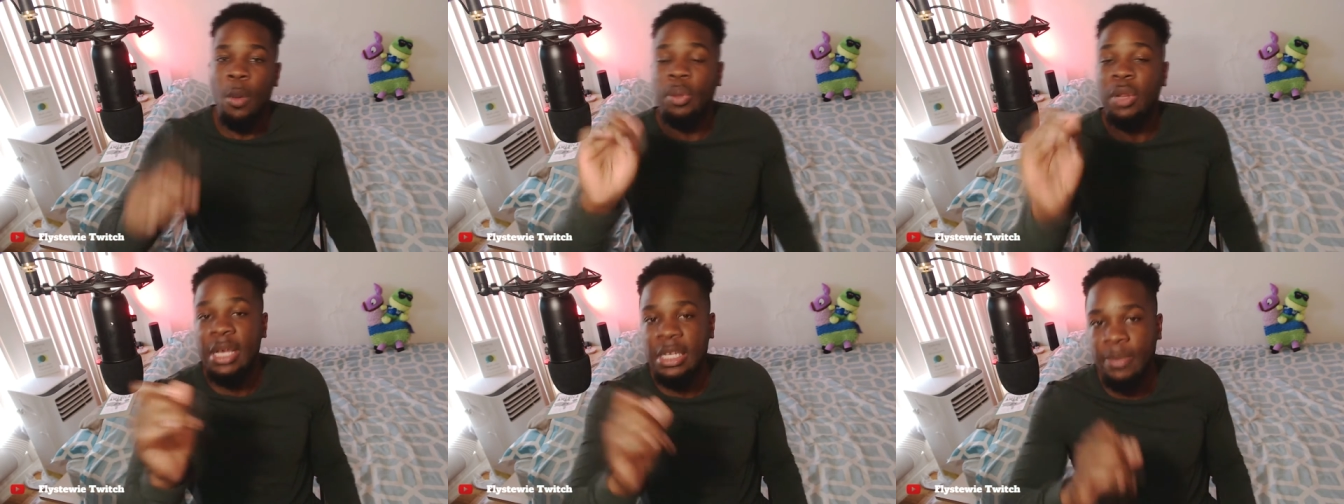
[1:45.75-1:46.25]

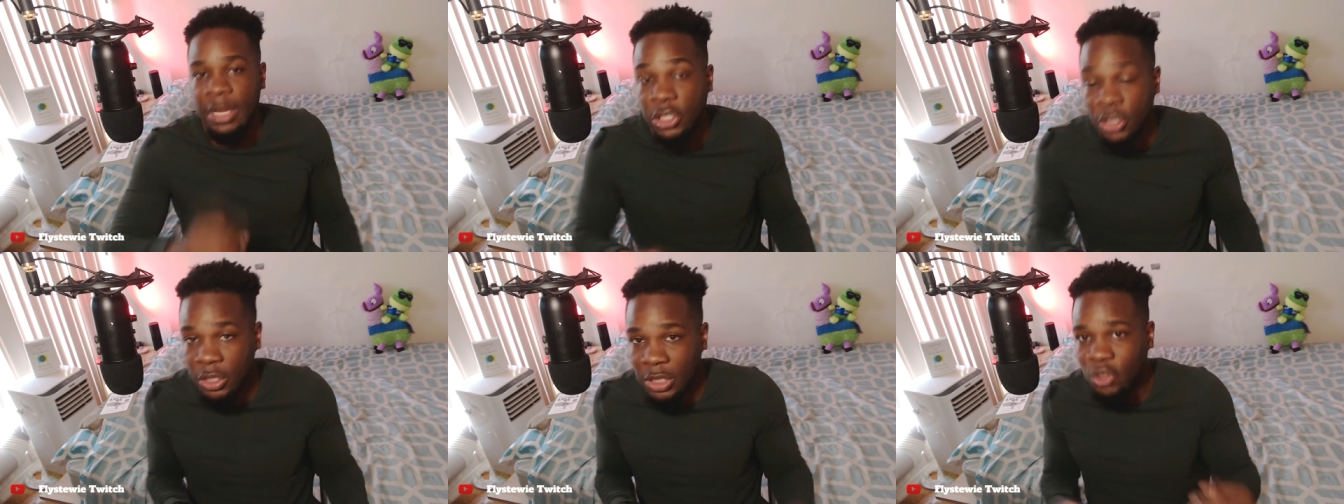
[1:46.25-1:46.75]
Please make
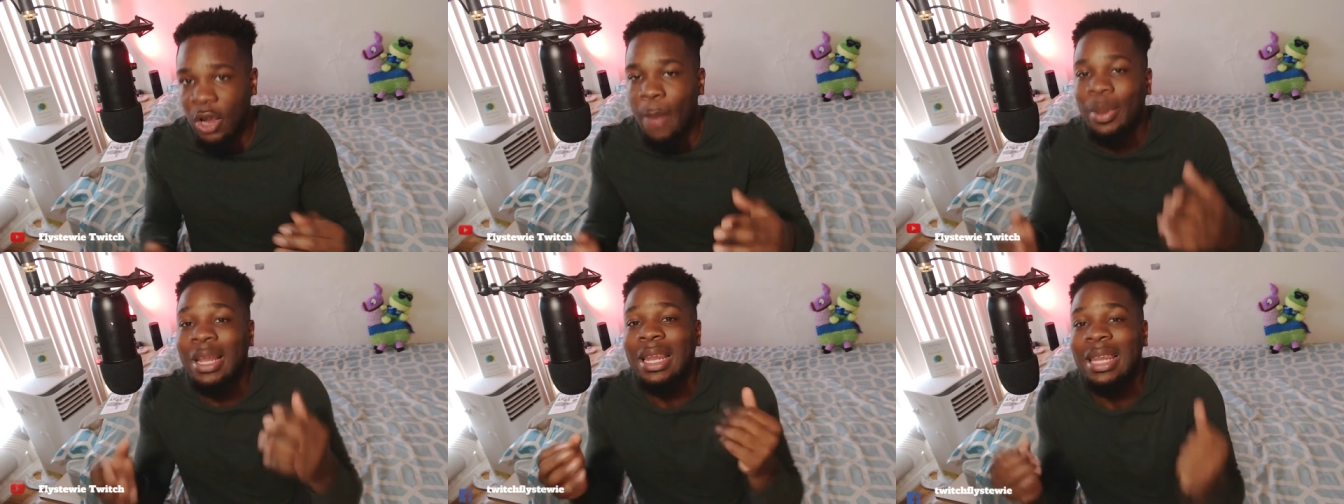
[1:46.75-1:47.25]
sure to
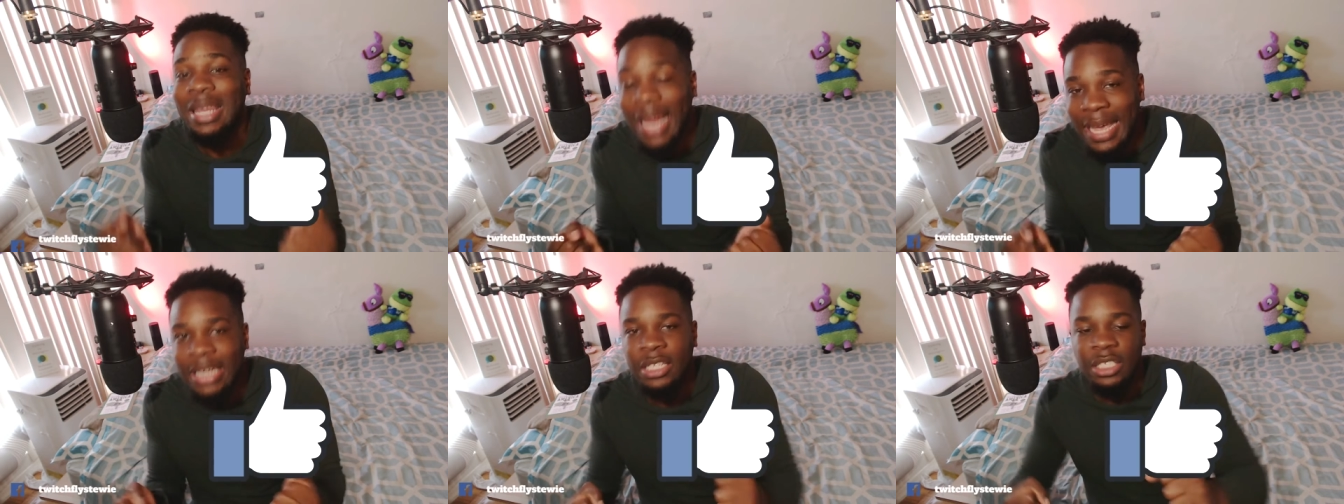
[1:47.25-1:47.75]
drop a
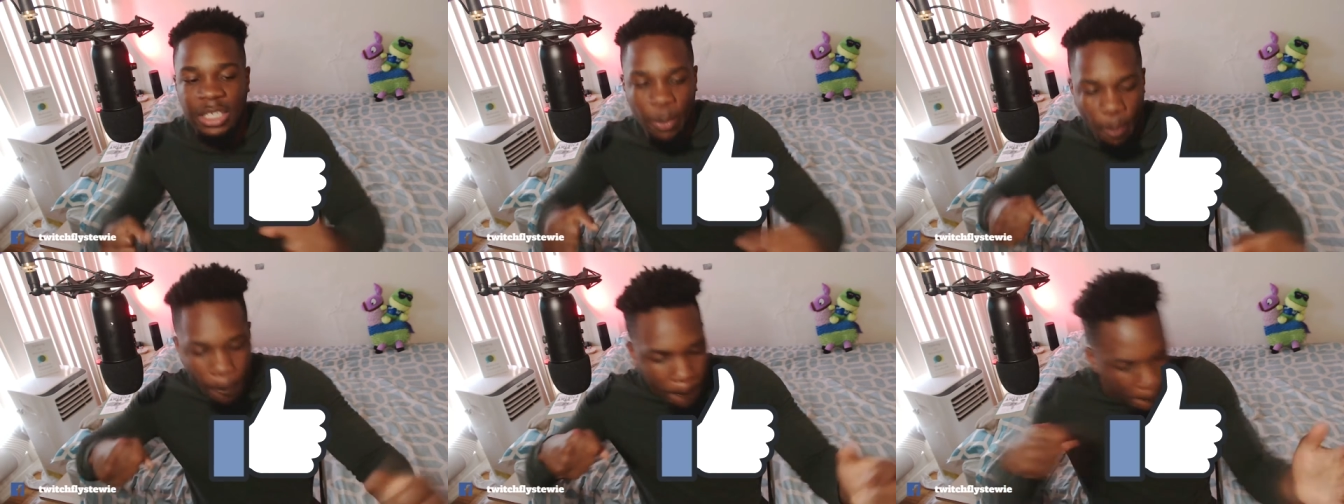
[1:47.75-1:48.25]
like to
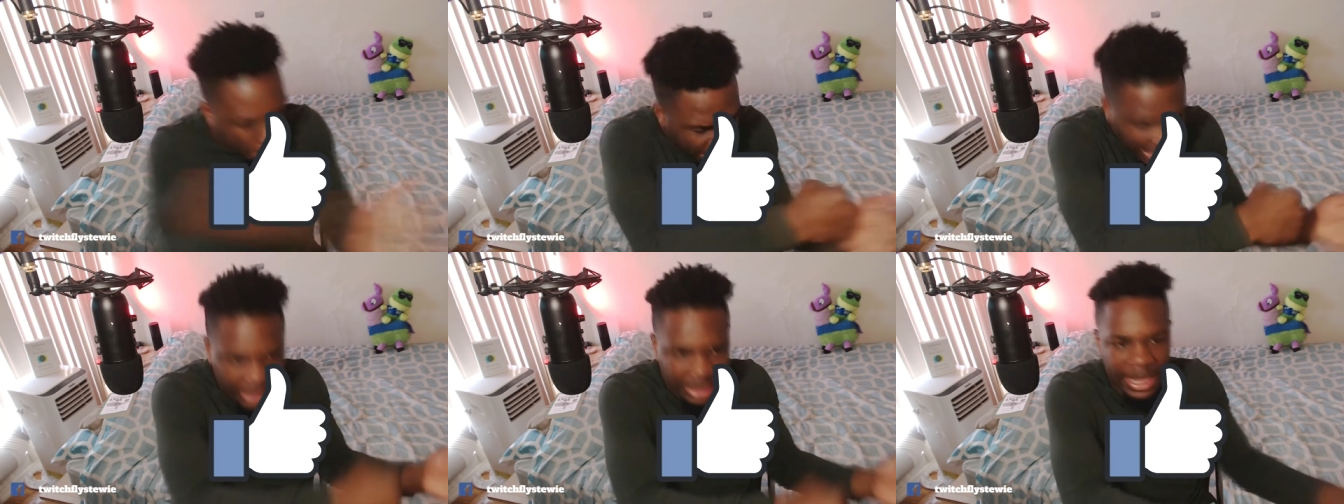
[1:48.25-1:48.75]

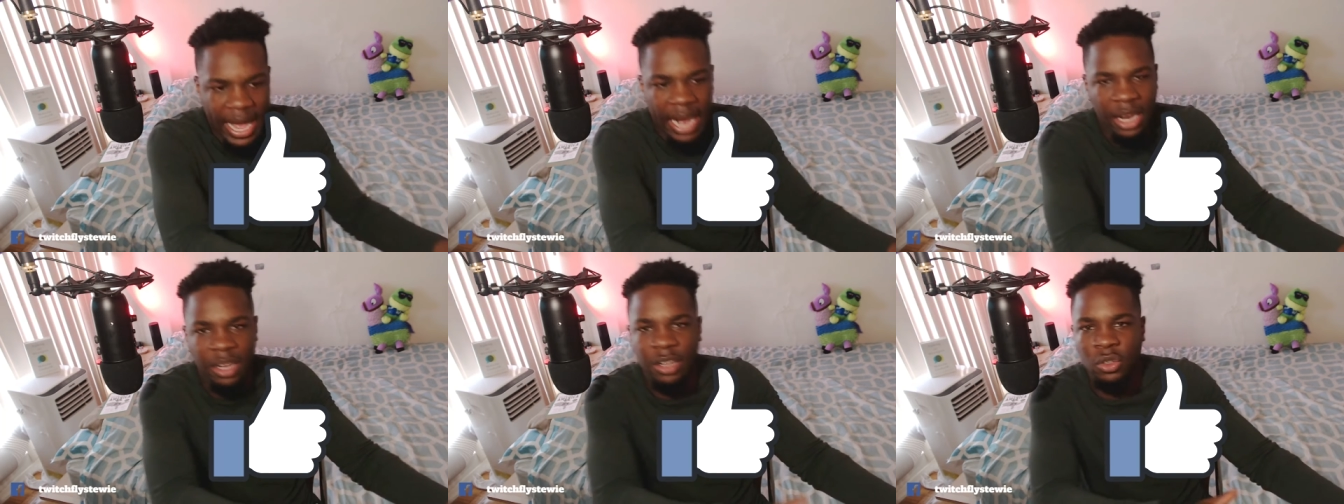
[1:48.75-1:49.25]

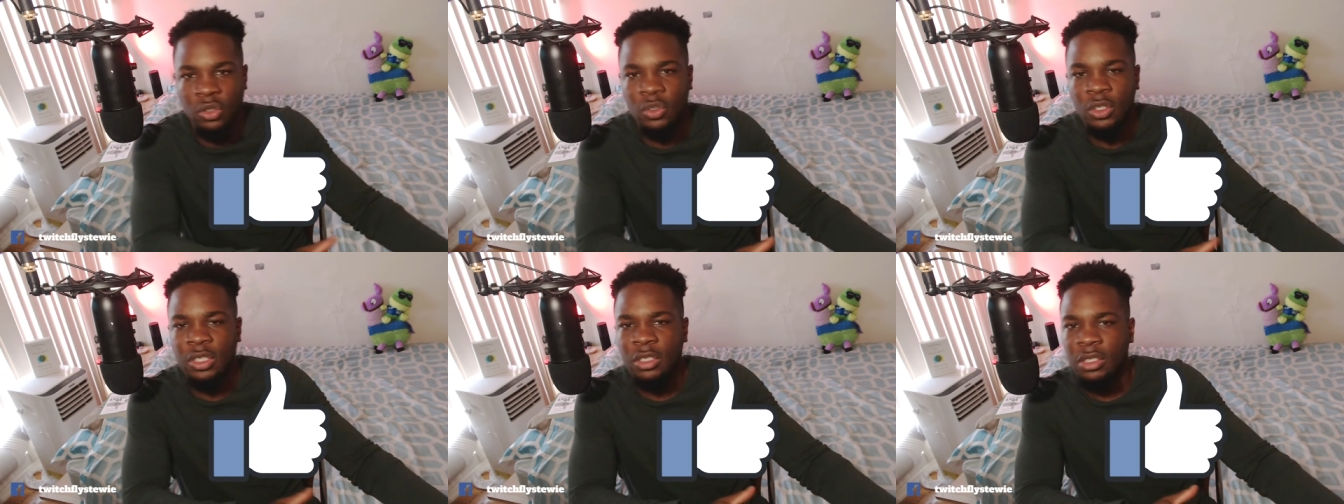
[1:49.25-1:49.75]
that little
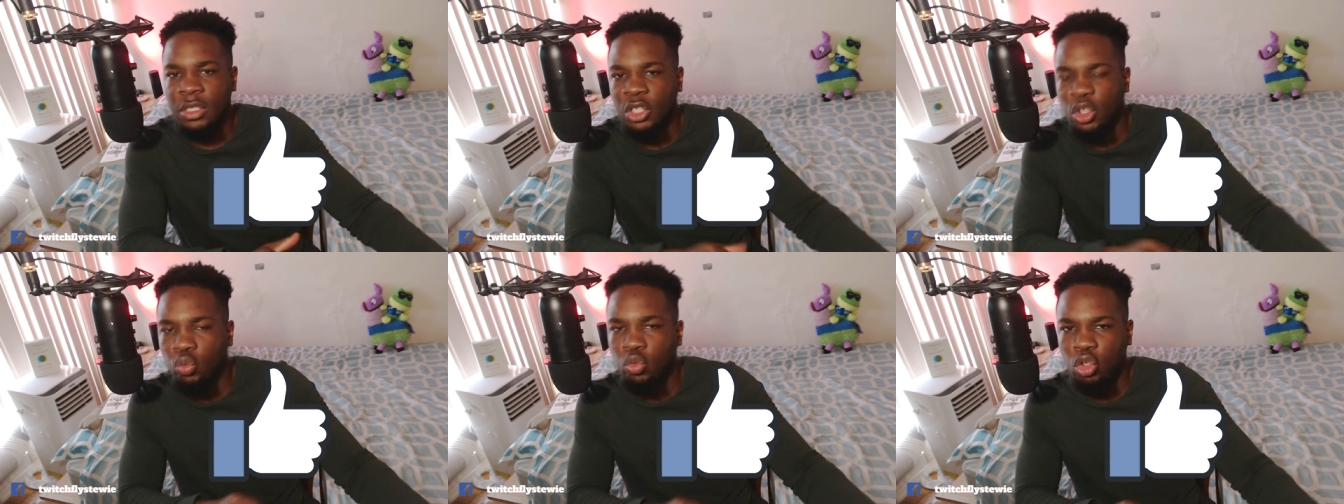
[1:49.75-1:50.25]

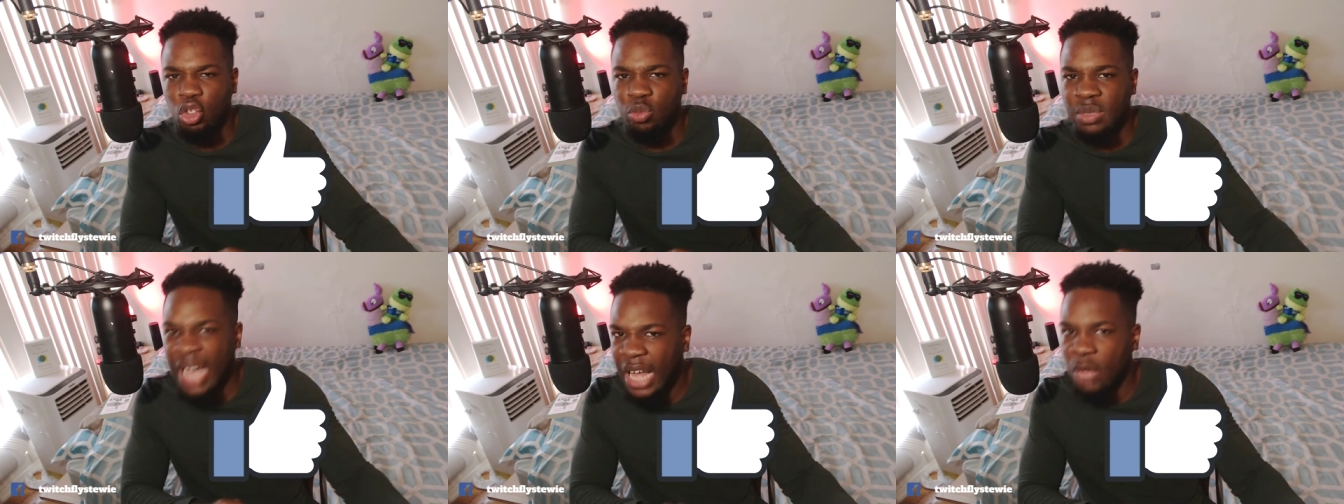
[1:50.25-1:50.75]
YouTube